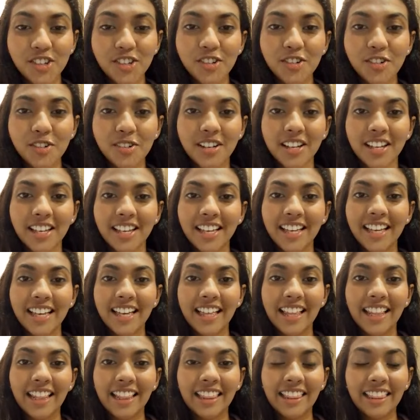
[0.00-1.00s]
you,
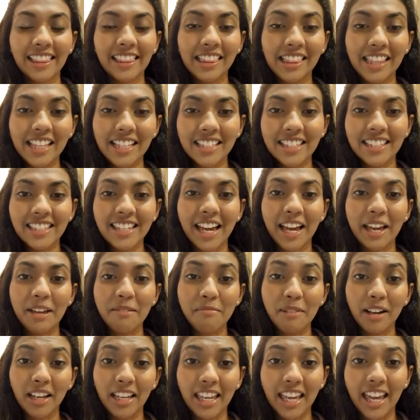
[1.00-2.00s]
this
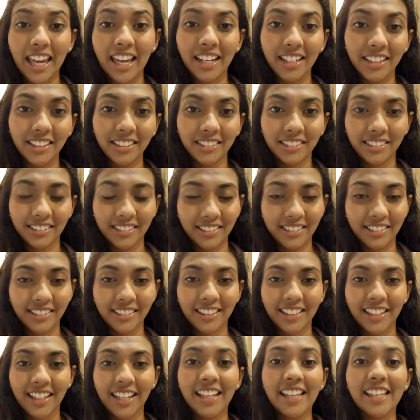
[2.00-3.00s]
time again,
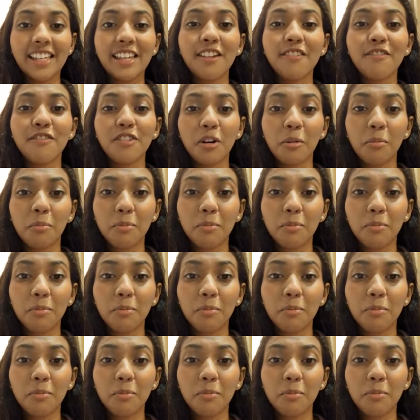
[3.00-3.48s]
give your